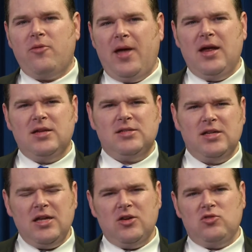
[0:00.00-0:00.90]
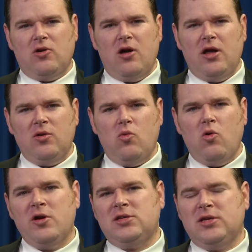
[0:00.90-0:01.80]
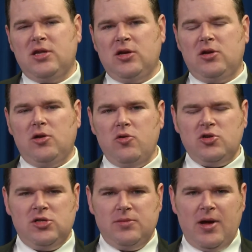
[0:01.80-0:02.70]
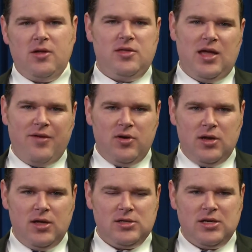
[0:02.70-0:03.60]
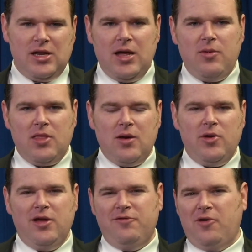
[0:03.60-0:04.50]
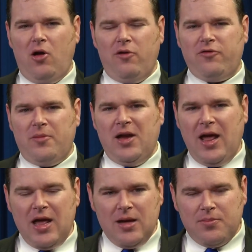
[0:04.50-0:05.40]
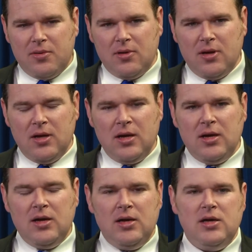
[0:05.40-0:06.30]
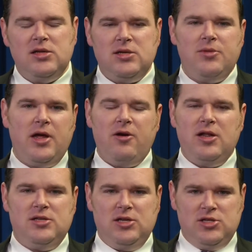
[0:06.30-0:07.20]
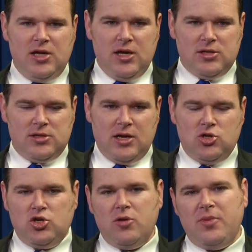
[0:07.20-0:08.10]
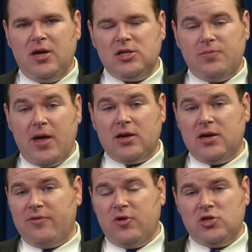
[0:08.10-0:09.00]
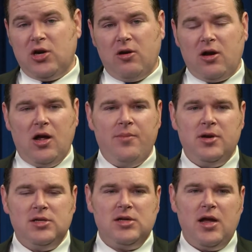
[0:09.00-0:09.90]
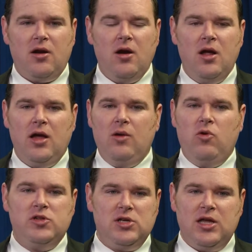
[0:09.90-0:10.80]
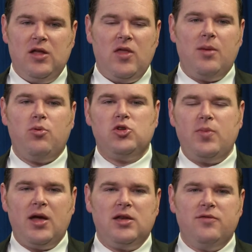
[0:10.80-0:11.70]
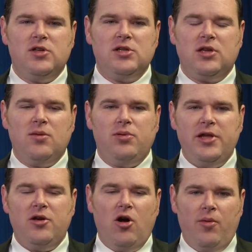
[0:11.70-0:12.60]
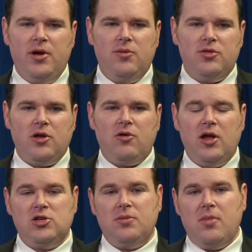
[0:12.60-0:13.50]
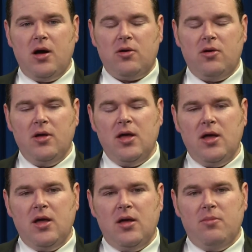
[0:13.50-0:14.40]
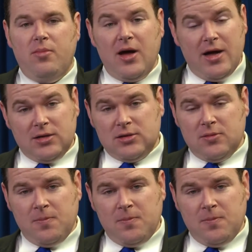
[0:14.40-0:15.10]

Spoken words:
A to Z and draw unwarranted conclusions about the evidence, claiming that we evolved from an ape. Similarities exist and should be expected if we share a common designer. And once again, that perspective is in complete harmony with the creation model. But